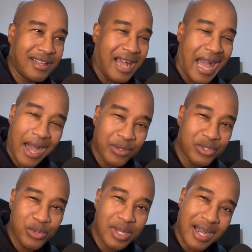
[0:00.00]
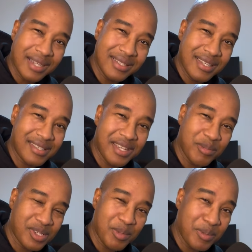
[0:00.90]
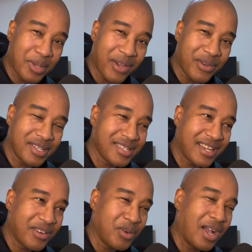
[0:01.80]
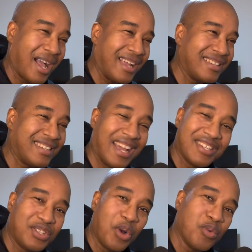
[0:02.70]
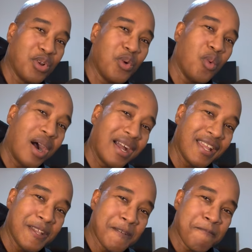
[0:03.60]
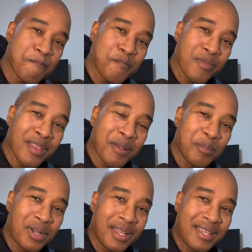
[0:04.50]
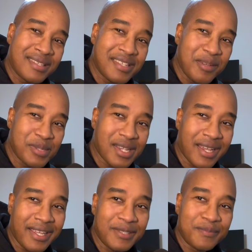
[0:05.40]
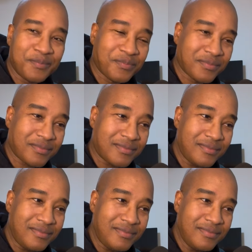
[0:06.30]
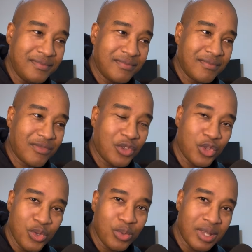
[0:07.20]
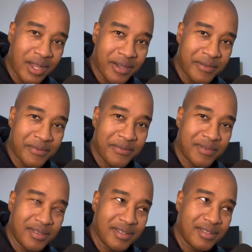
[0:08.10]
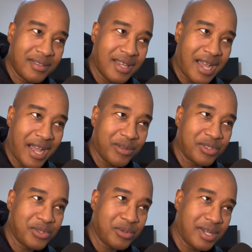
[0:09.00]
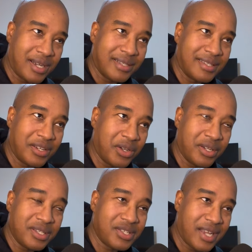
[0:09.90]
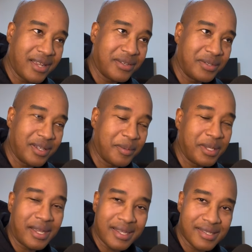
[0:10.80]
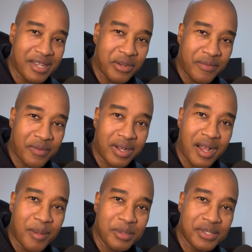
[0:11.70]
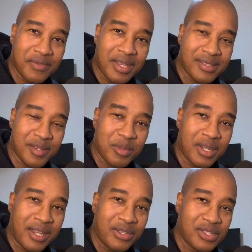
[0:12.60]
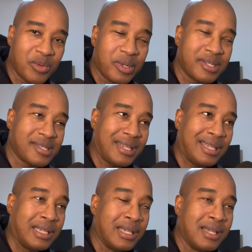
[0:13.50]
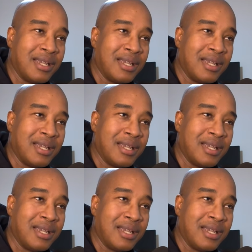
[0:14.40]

how to content seems to be big on this channel. I I don't know why, but it seems like you love the how to content on this channel. I mean, I guess sound off in the comments if that's something that you still want to see